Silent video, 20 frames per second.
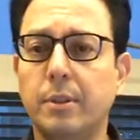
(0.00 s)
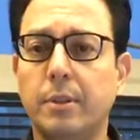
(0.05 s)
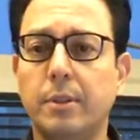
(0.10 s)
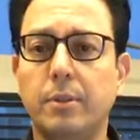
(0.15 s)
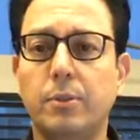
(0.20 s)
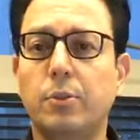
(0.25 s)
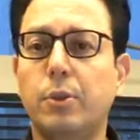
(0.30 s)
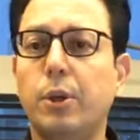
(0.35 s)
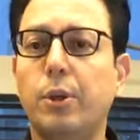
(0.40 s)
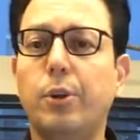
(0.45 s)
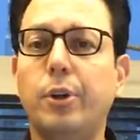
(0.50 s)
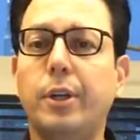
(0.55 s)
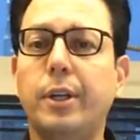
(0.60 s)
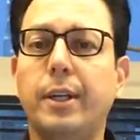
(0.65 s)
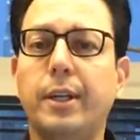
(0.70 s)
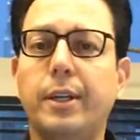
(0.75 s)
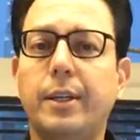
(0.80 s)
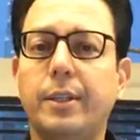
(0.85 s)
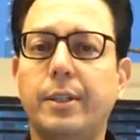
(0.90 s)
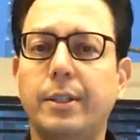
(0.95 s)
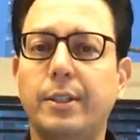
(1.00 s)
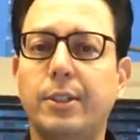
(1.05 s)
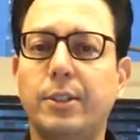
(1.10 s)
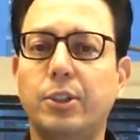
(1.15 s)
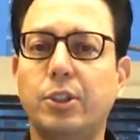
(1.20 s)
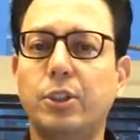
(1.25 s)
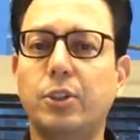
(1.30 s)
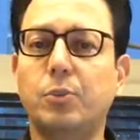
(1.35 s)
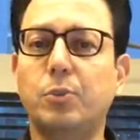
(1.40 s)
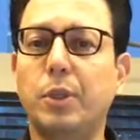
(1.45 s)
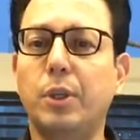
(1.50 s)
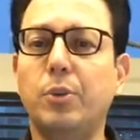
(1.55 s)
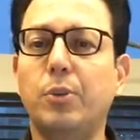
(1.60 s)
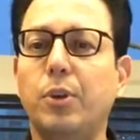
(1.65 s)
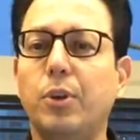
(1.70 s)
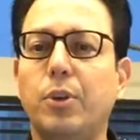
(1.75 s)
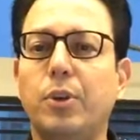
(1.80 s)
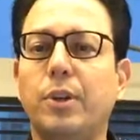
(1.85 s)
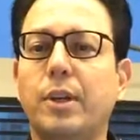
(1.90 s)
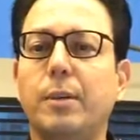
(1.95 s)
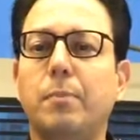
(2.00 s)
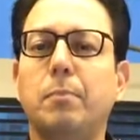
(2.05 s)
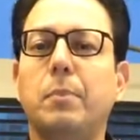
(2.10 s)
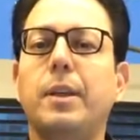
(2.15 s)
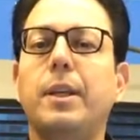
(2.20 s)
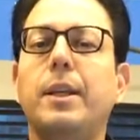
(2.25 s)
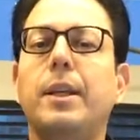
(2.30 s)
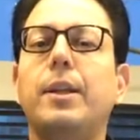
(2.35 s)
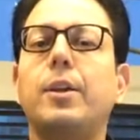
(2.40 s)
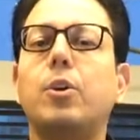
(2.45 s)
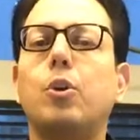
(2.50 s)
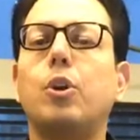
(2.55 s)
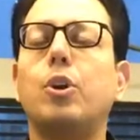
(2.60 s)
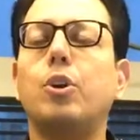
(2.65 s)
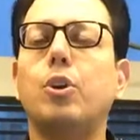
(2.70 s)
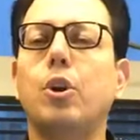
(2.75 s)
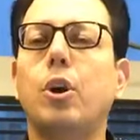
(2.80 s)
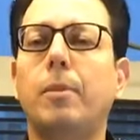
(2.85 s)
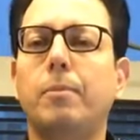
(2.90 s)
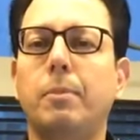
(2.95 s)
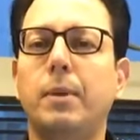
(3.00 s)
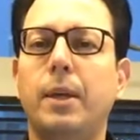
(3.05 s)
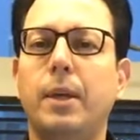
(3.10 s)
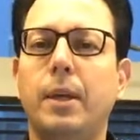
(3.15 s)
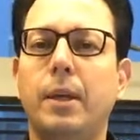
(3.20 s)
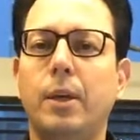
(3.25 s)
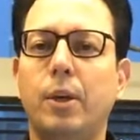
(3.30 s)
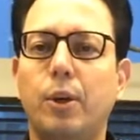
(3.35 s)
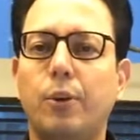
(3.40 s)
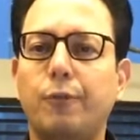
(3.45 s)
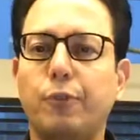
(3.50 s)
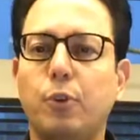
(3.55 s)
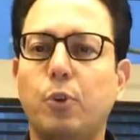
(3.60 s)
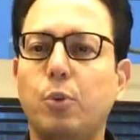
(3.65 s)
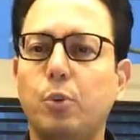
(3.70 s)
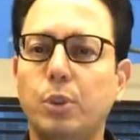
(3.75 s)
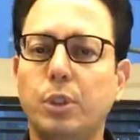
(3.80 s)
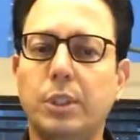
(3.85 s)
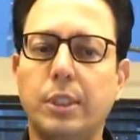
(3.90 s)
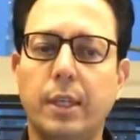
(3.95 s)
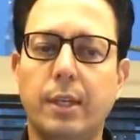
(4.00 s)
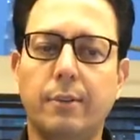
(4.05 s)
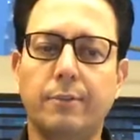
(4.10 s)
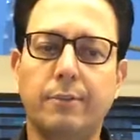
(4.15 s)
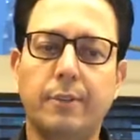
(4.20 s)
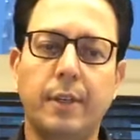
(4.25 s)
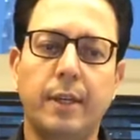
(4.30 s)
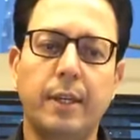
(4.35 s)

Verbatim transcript: you cannot take decisions when you're not completely on top of your own self